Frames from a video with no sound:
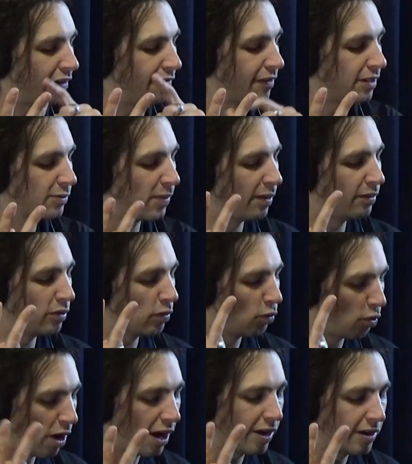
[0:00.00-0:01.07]
fire first. But
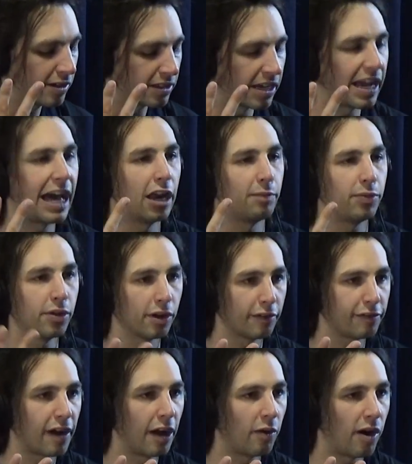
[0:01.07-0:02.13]
water is like how to
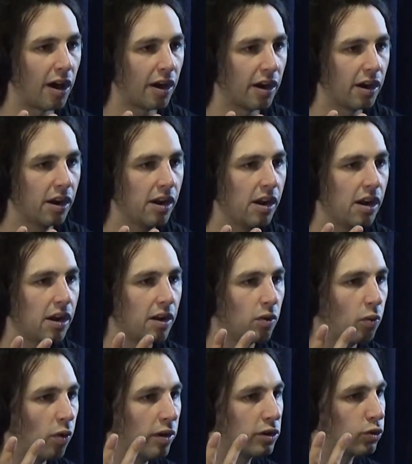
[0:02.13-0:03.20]
purify water,
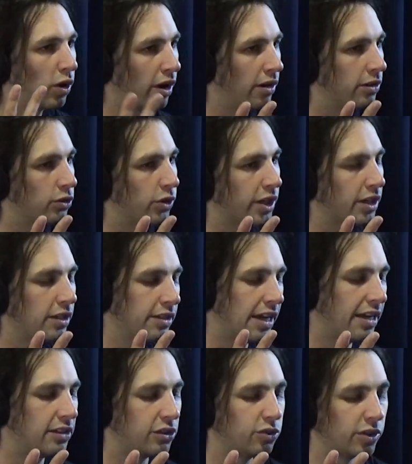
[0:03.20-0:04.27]
which water to
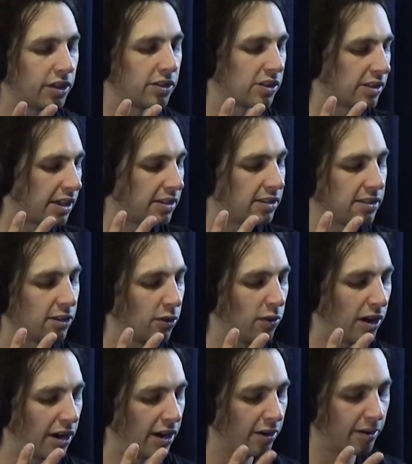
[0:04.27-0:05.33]
drink, not to drink, just like
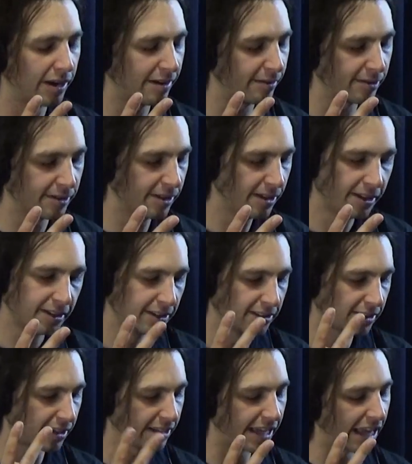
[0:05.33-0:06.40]
still water or whatever,
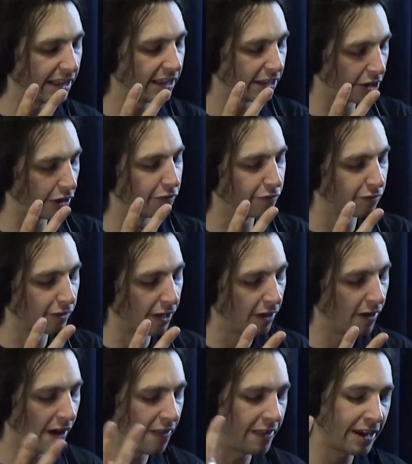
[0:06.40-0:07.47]
to get the good
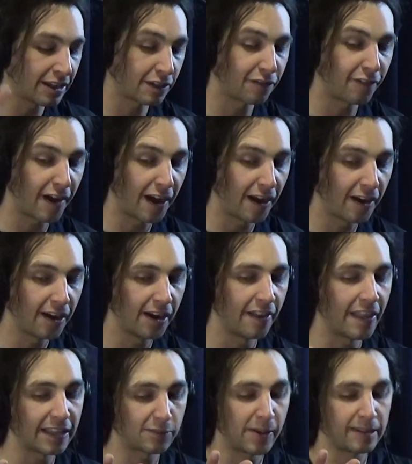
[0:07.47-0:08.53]
flow. And then it's
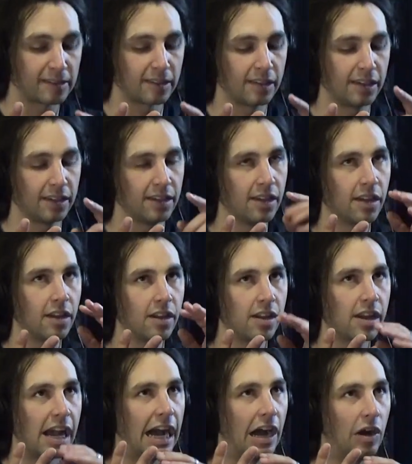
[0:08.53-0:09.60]
fire, and that's basically
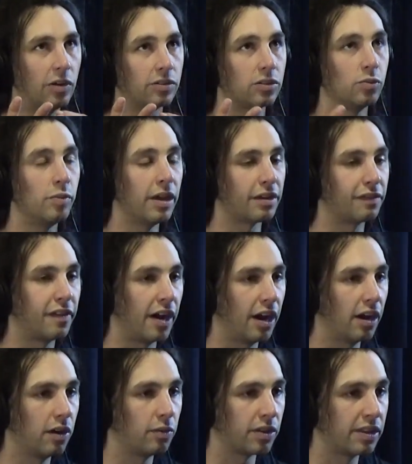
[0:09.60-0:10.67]
how you make
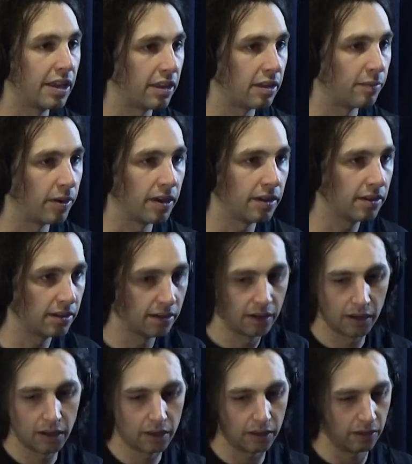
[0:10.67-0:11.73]
fire with nothing but